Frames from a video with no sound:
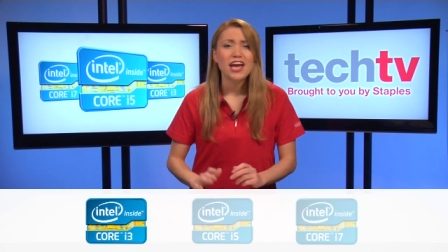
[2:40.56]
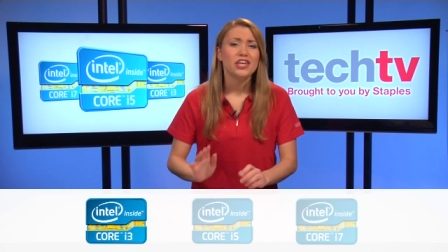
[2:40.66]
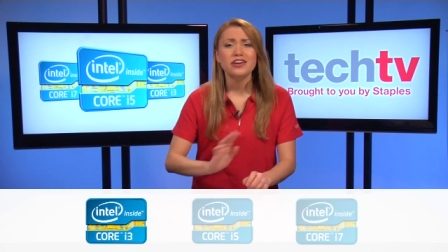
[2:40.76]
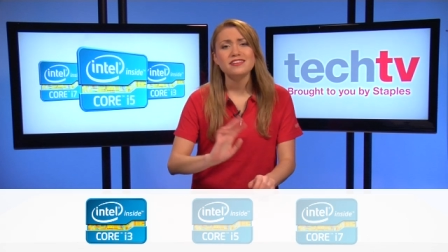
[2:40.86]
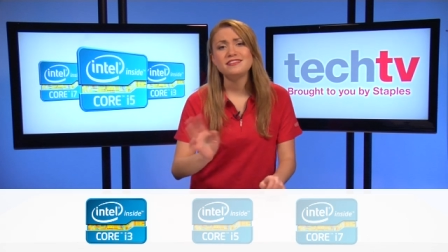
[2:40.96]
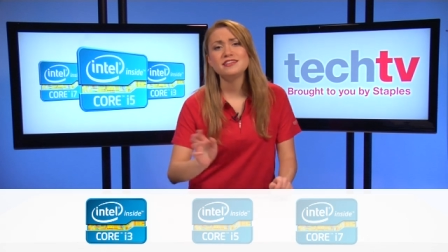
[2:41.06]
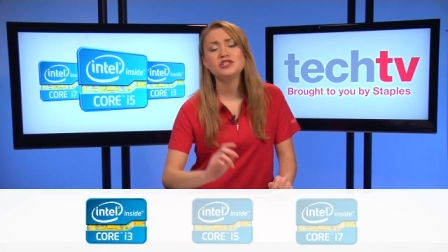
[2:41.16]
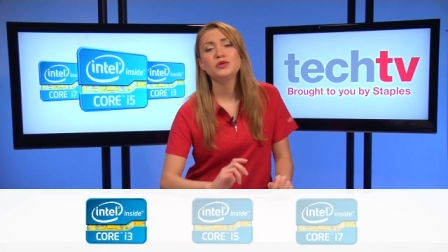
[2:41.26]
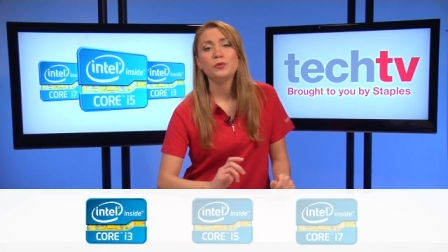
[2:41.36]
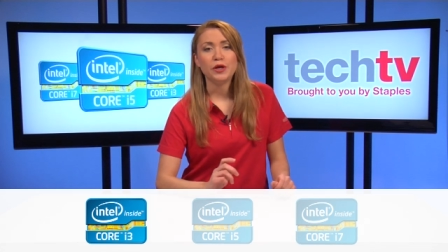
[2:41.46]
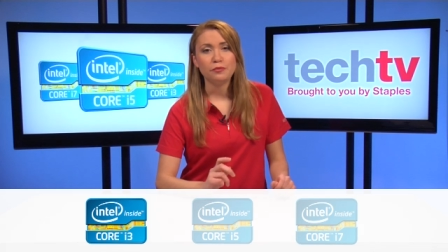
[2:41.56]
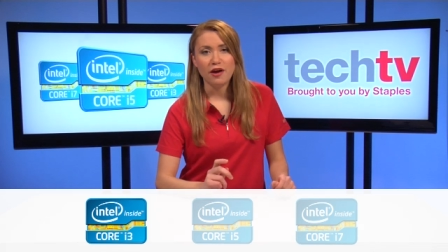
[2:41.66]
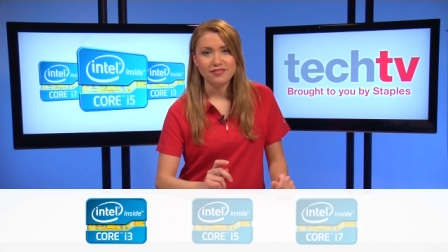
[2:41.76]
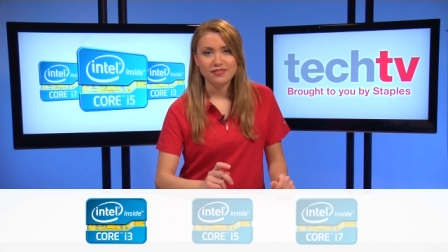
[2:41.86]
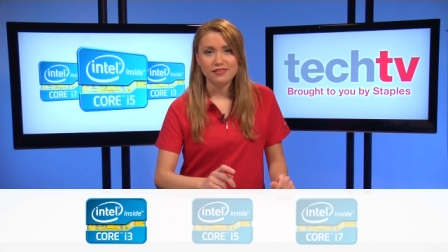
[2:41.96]
You could still do word
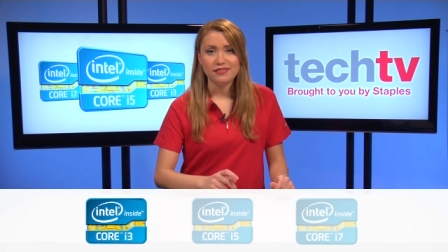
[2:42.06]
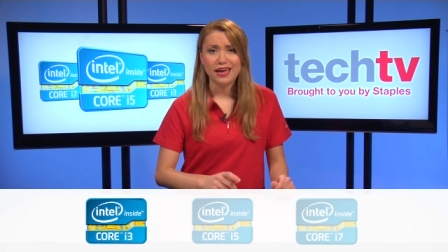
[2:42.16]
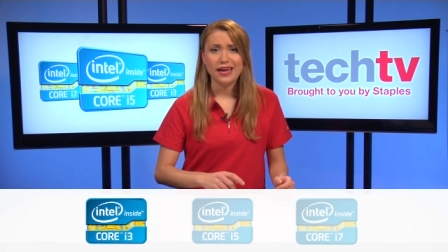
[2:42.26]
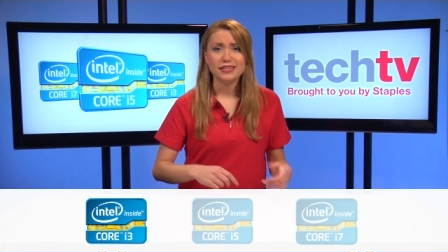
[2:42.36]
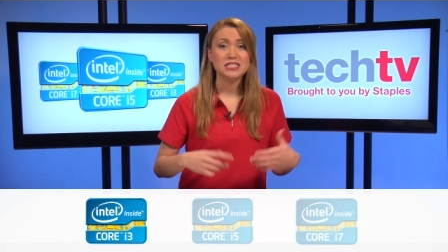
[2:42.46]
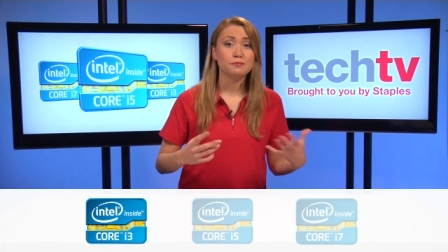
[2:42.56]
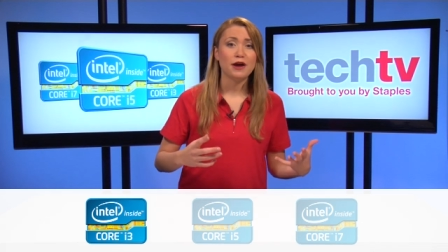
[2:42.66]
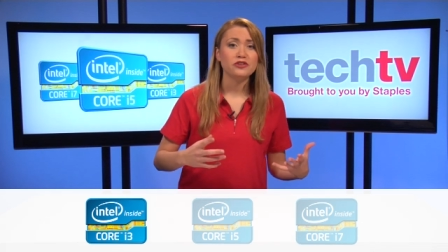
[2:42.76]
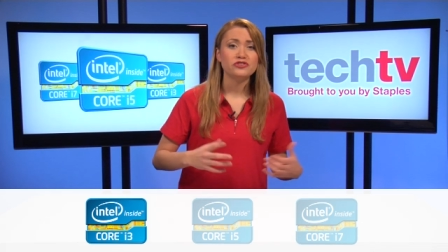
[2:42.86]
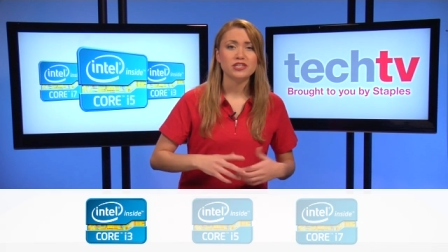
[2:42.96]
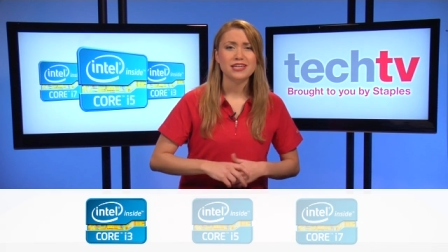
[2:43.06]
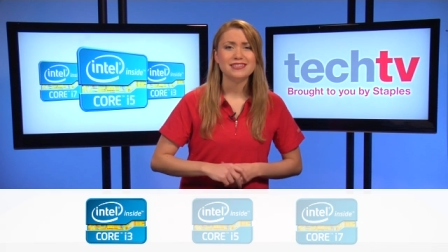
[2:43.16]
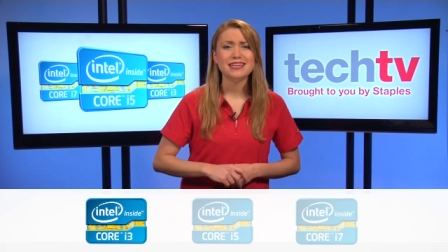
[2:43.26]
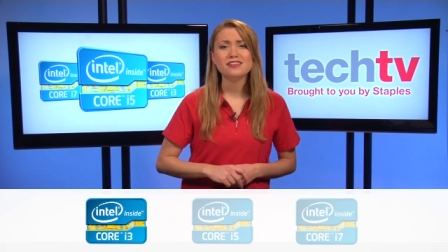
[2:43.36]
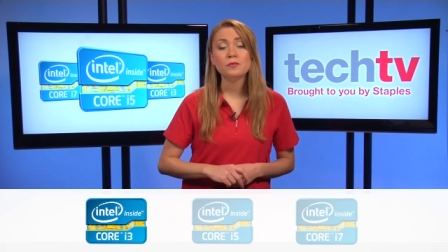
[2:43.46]
processing,
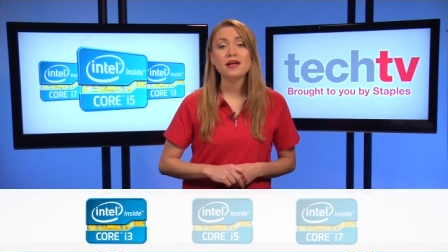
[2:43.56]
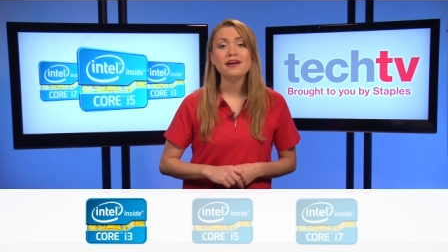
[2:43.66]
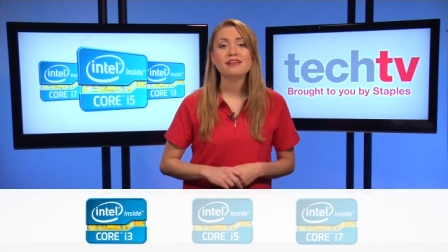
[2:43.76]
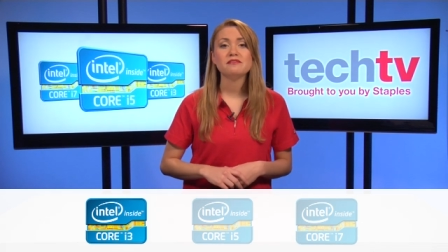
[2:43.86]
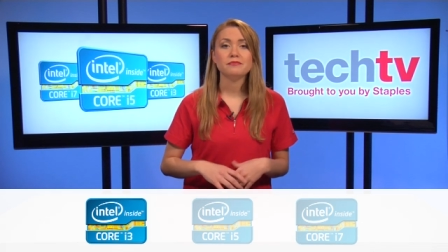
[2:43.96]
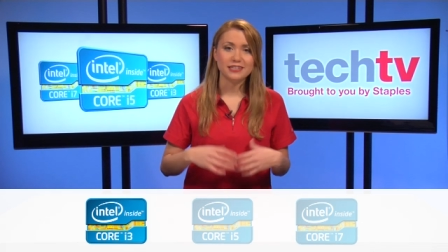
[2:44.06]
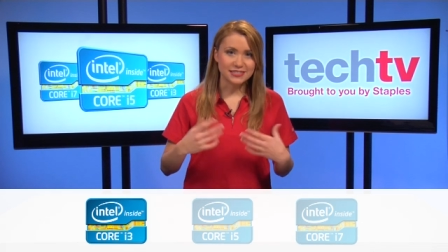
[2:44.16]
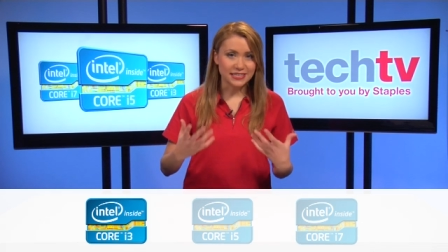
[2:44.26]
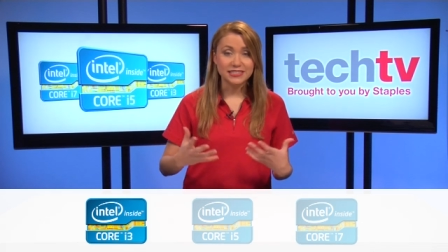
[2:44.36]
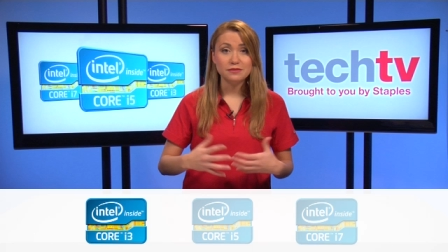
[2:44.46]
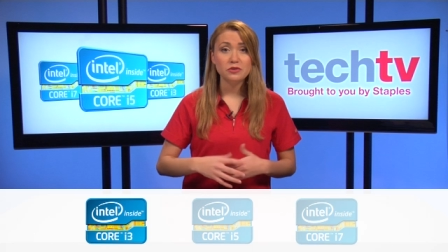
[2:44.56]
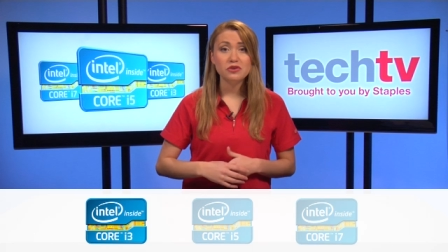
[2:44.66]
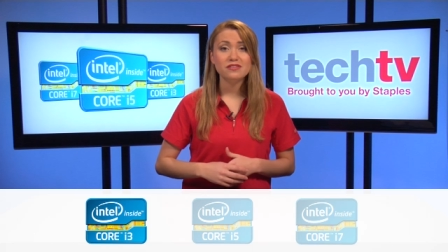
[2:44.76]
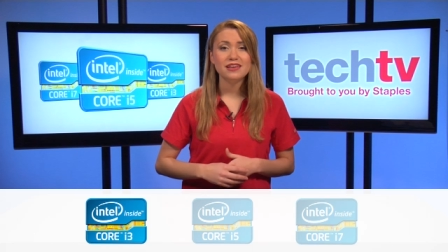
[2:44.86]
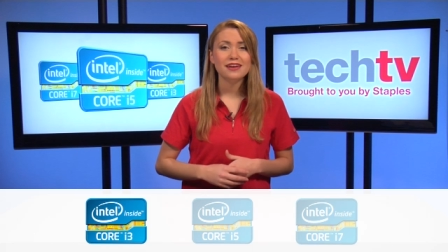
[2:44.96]
spreadsheets, as well as listening to
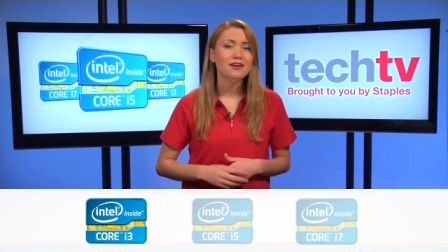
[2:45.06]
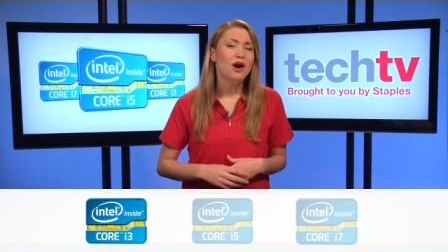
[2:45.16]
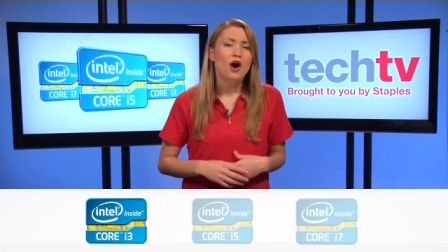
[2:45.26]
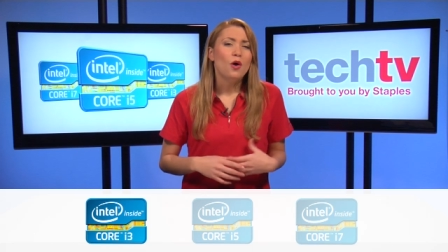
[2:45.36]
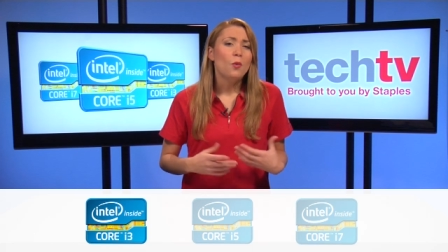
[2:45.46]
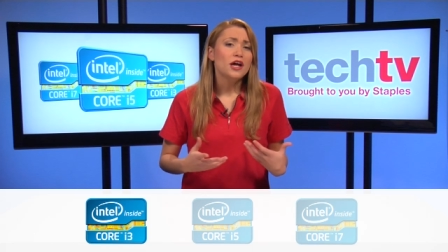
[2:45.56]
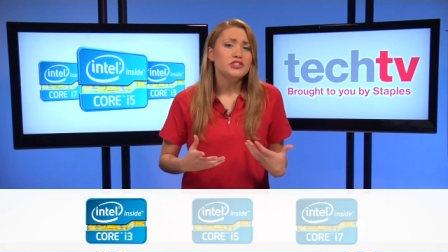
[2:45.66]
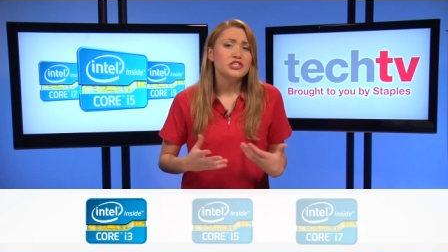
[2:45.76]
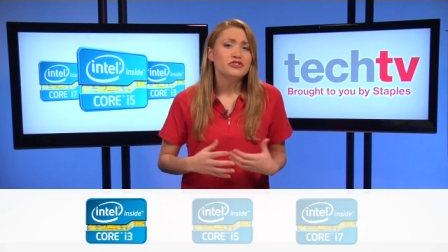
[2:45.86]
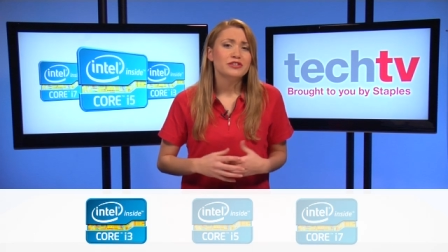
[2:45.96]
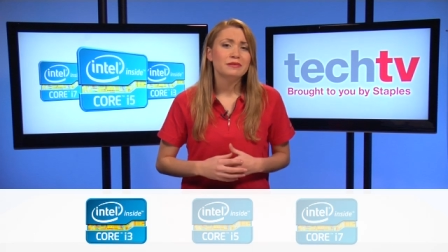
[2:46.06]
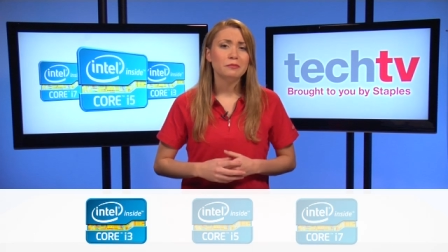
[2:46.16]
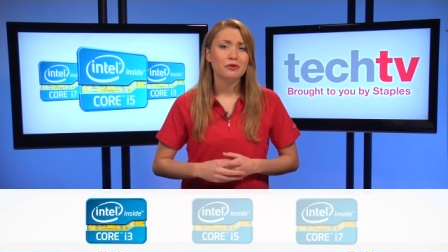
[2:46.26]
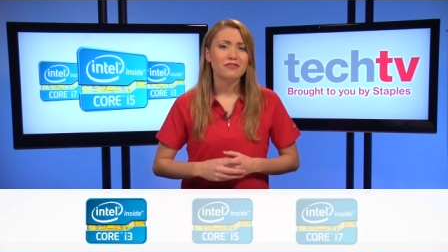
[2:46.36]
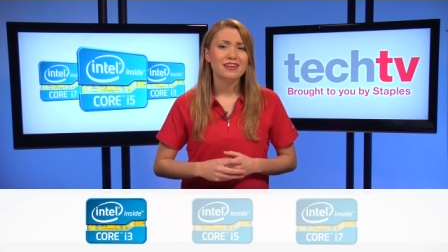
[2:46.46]
music, watching streaming
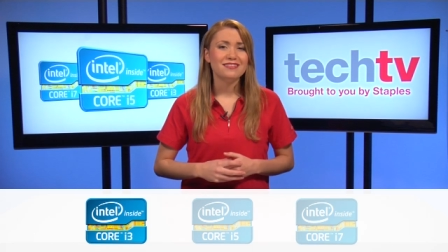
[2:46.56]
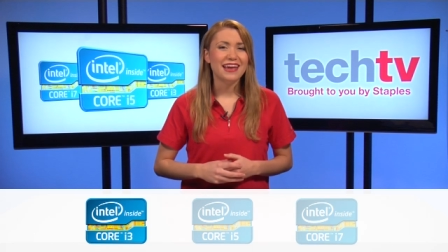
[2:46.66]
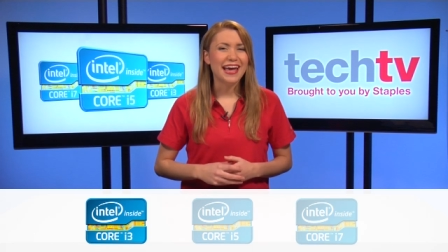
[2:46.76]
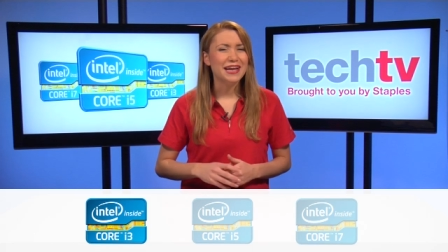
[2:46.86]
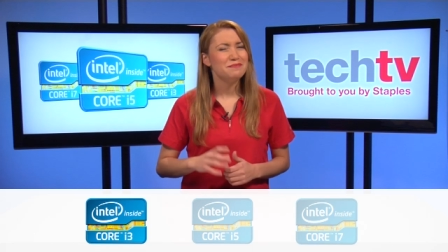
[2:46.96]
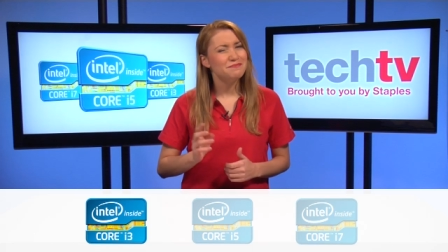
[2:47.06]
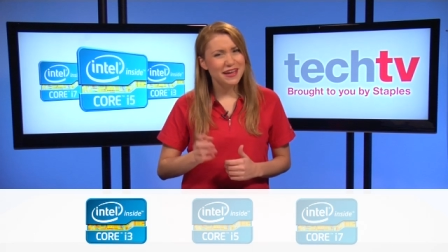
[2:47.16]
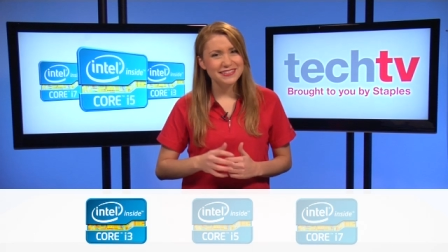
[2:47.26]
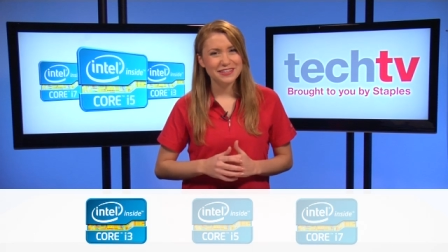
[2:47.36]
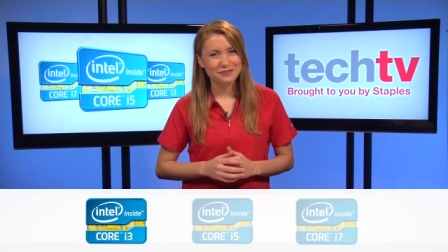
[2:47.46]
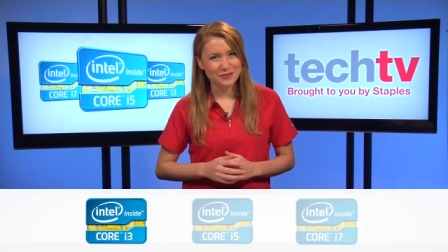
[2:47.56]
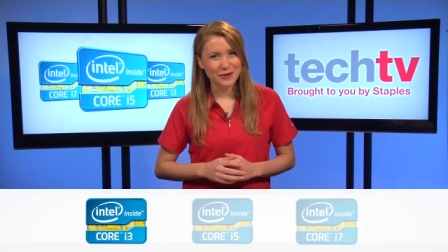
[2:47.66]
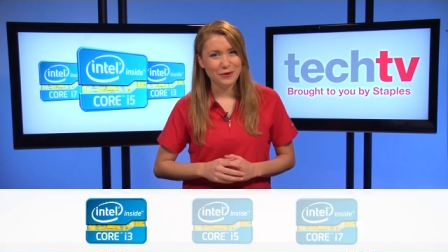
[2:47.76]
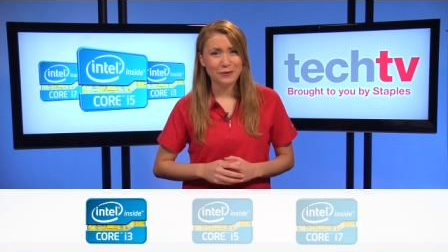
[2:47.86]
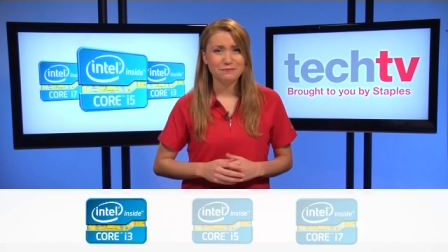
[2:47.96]
movies, and basic
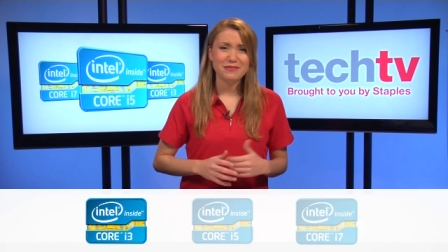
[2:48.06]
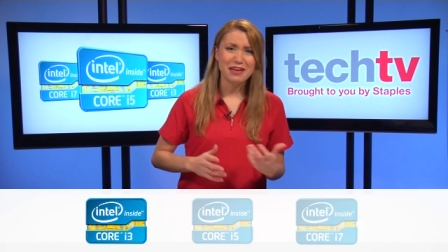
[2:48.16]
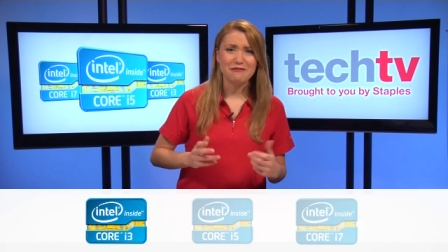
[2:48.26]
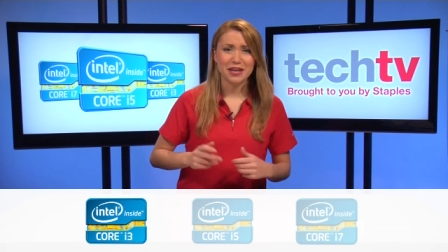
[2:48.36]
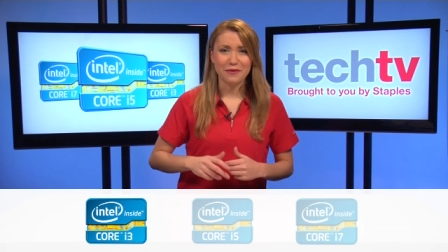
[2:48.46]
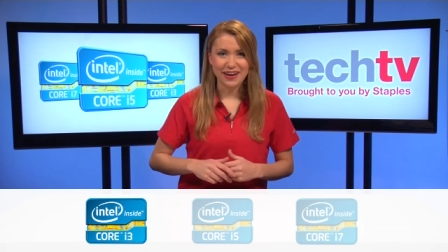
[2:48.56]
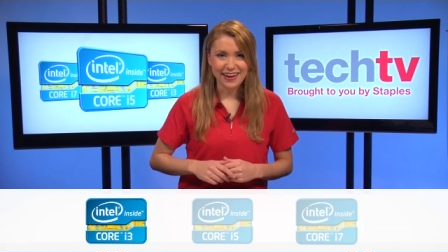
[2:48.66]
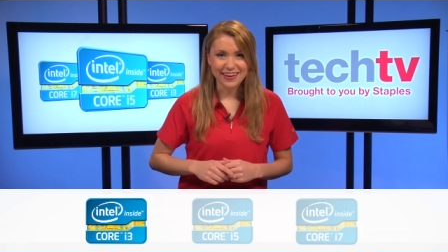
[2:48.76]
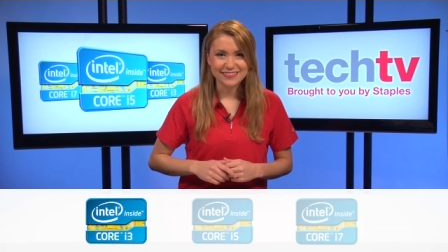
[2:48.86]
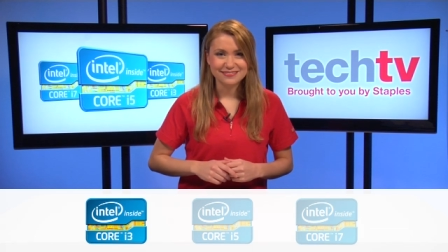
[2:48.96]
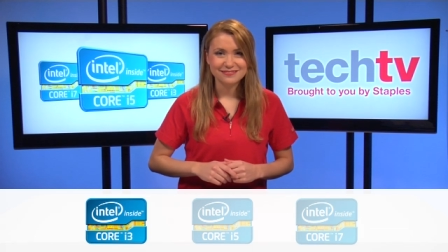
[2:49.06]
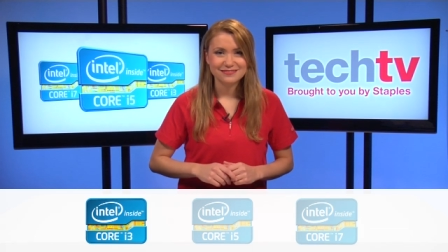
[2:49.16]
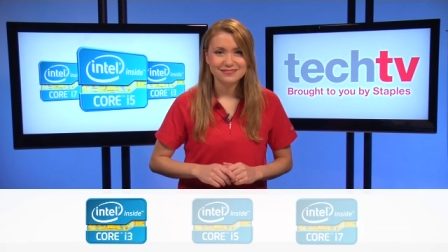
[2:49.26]
photo and video editing.